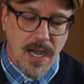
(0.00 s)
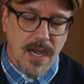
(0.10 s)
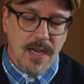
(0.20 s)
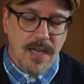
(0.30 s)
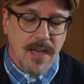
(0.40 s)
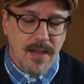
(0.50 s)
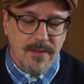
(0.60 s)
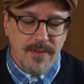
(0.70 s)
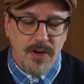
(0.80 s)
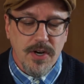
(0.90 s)

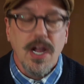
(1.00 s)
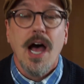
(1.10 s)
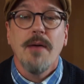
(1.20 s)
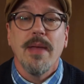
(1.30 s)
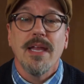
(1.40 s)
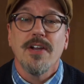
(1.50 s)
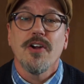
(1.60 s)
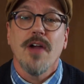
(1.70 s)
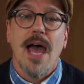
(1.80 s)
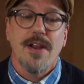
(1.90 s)
of her comment,
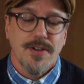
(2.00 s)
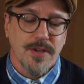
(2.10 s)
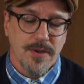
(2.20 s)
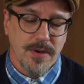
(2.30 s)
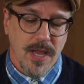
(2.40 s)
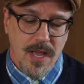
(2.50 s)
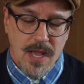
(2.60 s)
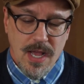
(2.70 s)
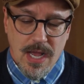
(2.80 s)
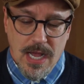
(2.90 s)
her attitude.
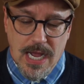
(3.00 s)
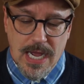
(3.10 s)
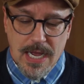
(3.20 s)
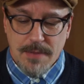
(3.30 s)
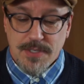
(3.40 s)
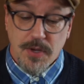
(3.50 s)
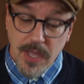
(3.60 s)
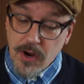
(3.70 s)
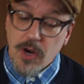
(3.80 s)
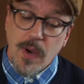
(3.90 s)
So
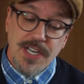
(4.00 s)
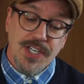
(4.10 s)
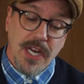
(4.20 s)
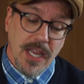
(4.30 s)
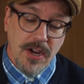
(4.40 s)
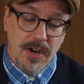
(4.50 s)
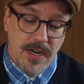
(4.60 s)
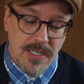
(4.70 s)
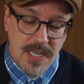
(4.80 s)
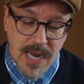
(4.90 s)
they were questioning
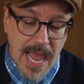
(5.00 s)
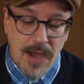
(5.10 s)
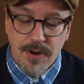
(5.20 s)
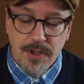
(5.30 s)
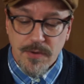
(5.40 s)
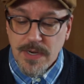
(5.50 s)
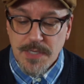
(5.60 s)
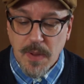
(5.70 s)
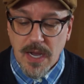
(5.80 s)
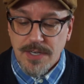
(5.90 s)
her and said, how do you
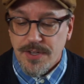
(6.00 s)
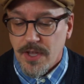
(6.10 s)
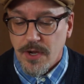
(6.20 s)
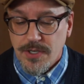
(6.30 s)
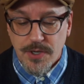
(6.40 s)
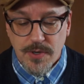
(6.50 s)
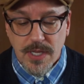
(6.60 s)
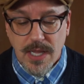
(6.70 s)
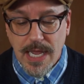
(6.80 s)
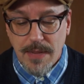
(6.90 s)
respond to those who
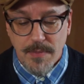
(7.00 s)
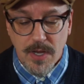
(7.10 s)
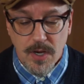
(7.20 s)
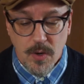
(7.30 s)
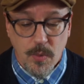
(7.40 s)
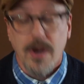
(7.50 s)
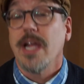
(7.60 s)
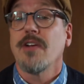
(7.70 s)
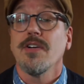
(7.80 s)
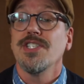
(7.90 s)
claim
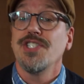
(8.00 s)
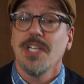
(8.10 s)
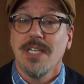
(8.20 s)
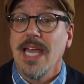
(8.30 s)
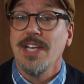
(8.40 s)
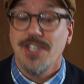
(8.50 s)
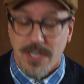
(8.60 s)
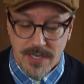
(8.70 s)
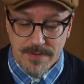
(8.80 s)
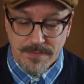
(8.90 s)
we're a Christian
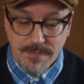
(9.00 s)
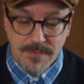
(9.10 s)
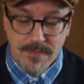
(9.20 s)
nation?